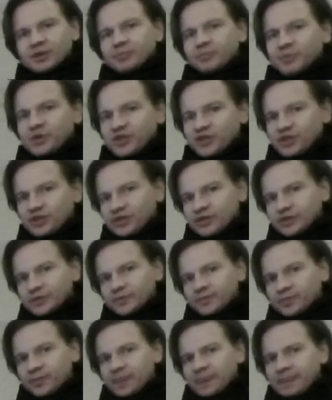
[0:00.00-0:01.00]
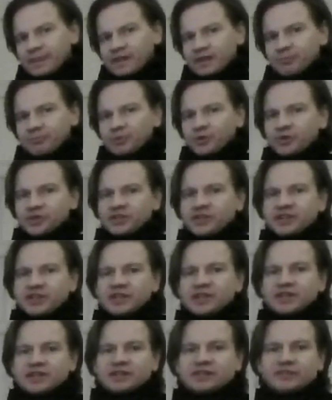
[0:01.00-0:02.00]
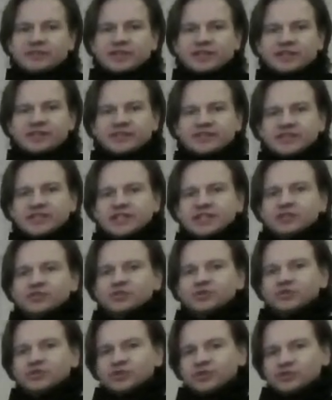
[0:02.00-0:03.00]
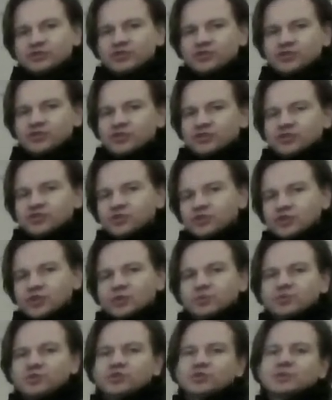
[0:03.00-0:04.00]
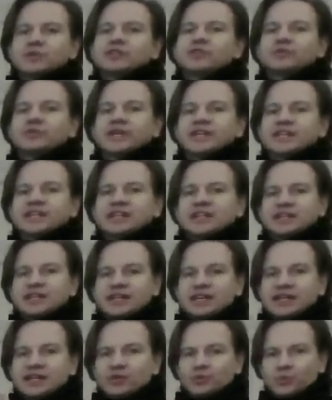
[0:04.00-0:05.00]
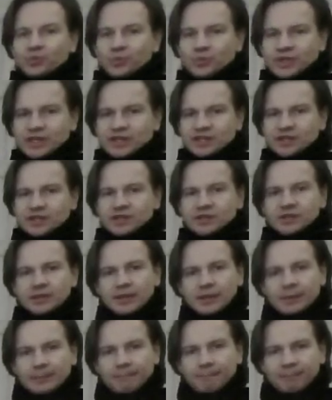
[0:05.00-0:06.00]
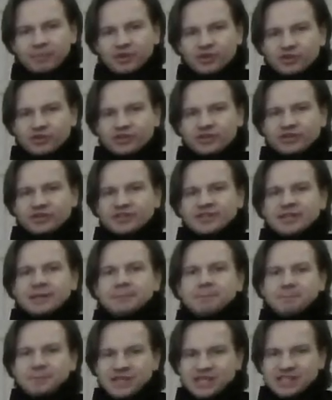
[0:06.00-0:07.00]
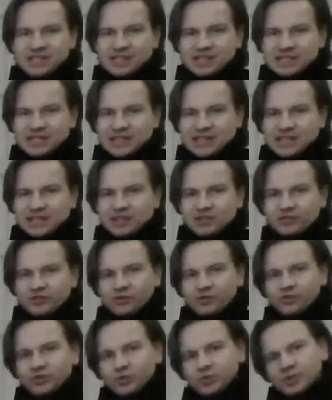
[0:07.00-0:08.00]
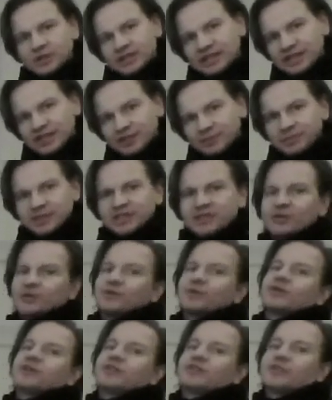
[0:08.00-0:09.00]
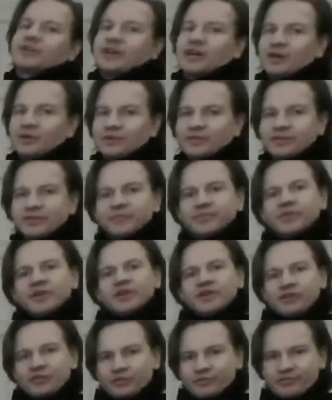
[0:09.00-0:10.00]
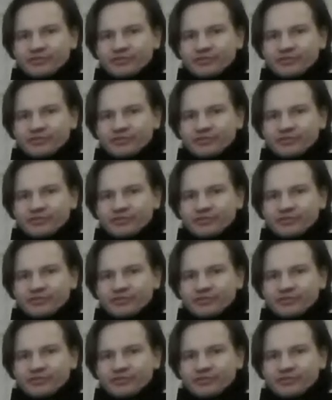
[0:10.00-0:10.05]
But the important thing is to understand you just don't do it ready at one part immediately. You do a little bit all around to